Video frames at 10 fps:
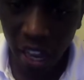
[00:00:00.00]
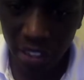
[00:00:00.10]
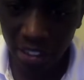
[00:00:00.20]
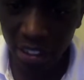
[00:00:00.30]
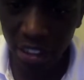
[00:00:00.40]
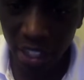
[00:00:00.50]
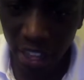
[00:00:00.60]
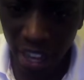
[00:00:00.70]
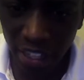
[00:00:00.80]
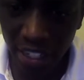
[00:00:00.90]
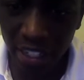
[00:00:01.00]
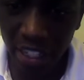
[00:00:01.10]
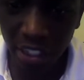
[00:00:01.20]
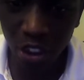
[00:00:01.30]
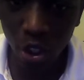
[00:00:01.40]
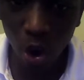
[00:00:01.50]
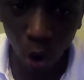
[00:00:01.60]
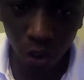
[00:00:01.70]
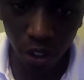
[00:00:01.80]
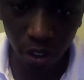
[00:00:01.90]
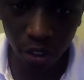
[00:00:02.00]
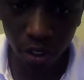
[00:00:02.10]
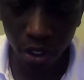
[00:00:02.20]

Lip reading: as the candy gets older.